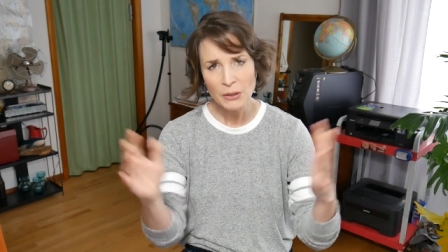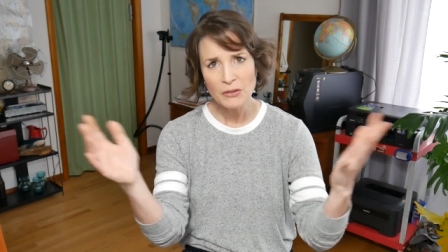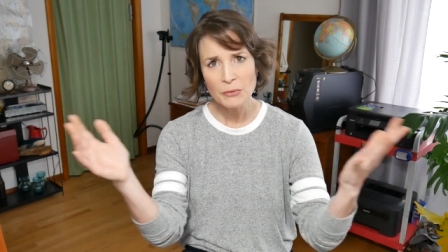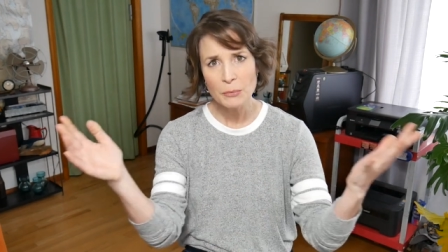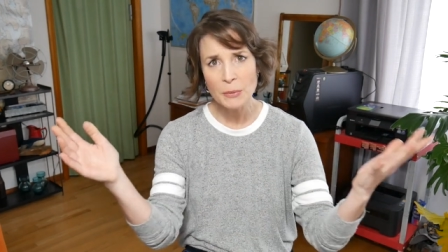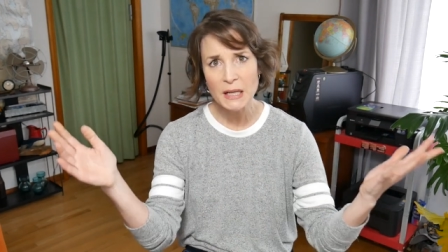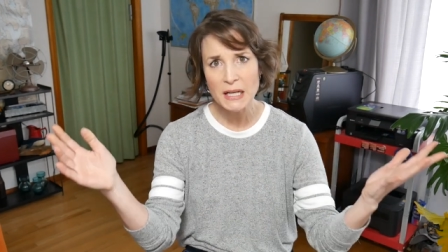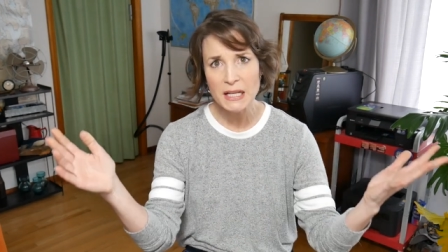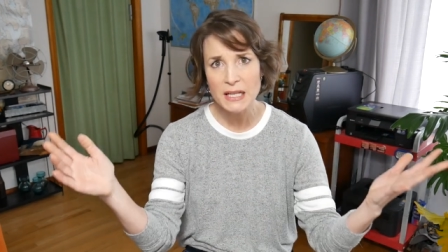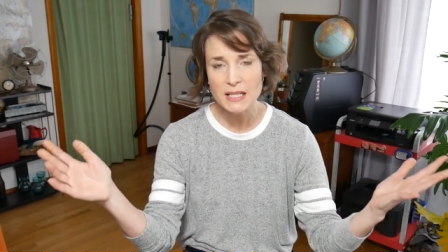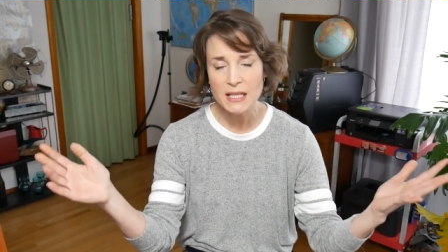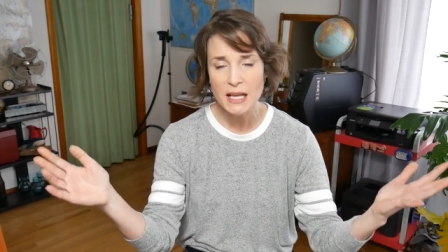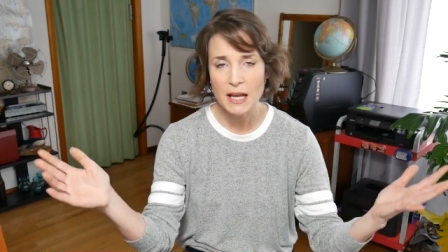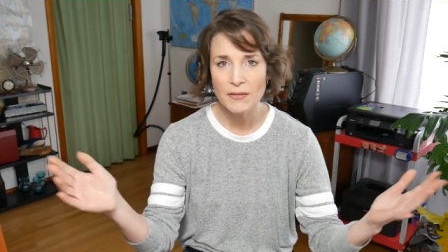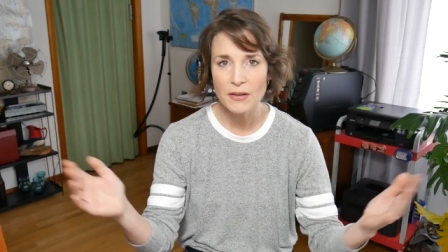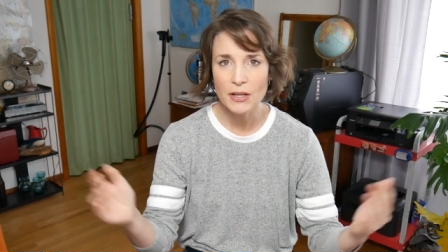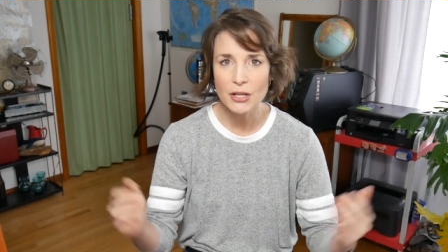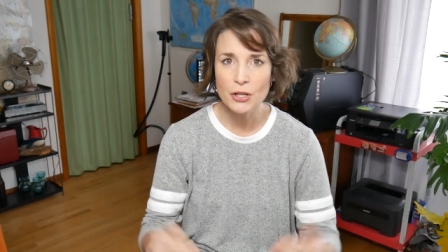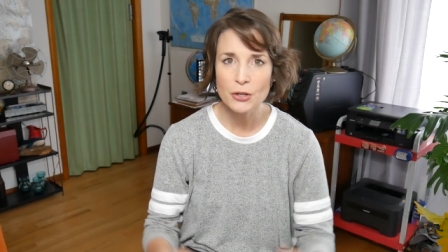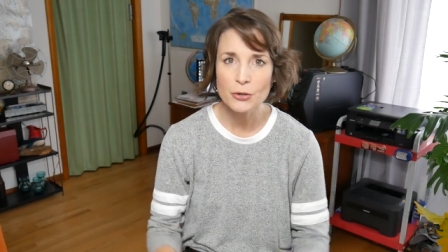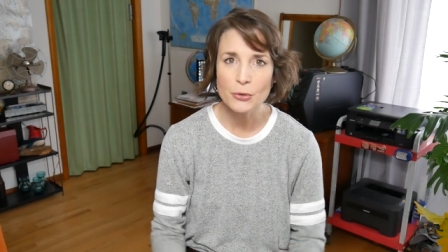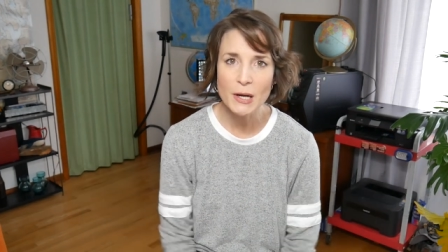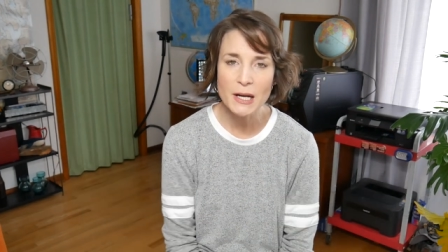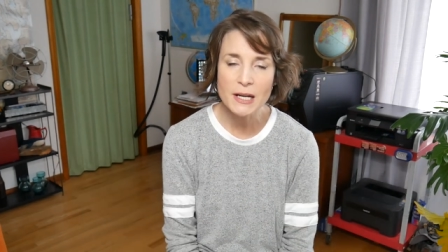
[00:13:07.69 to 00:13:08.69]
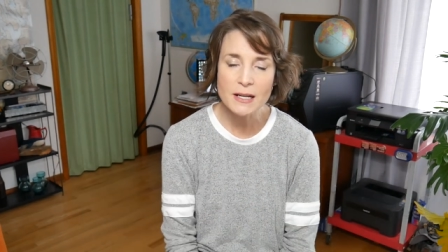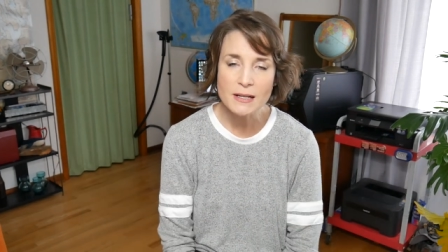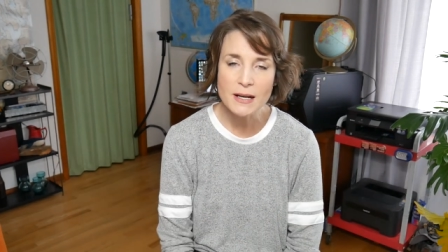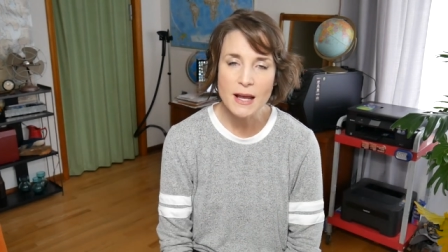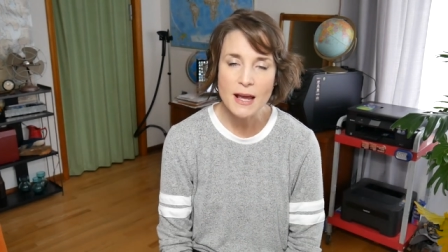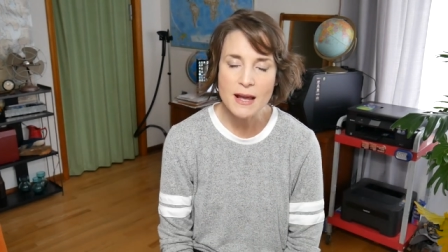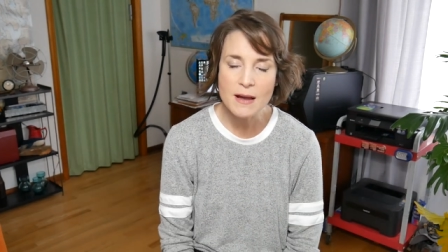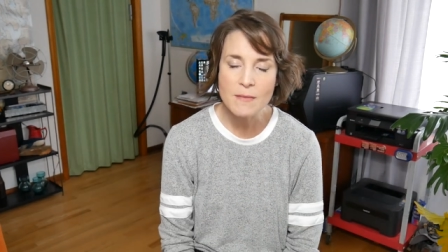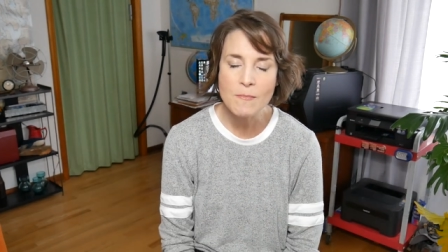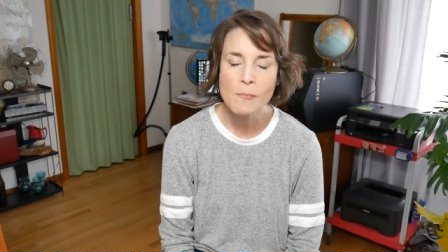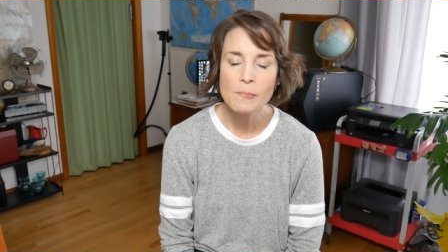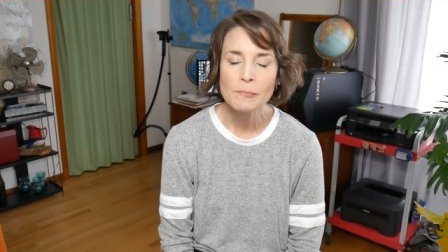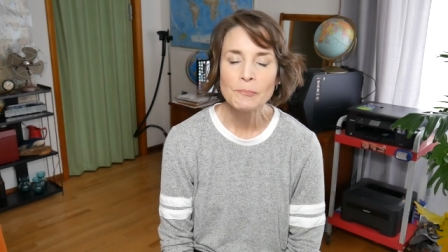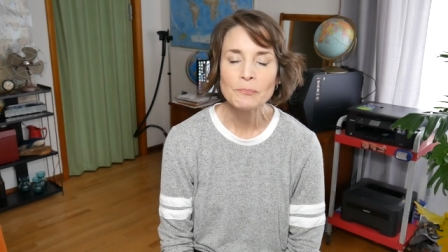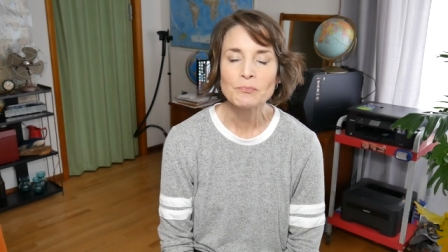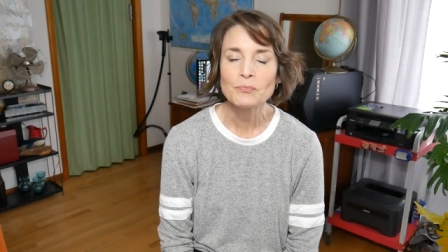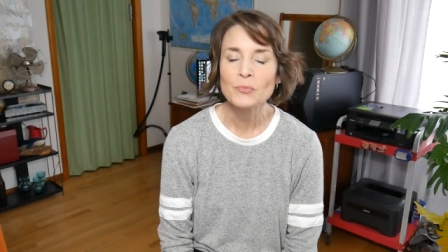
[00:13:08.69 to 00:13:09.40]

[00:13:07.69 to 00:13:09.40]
everybody is having a great day.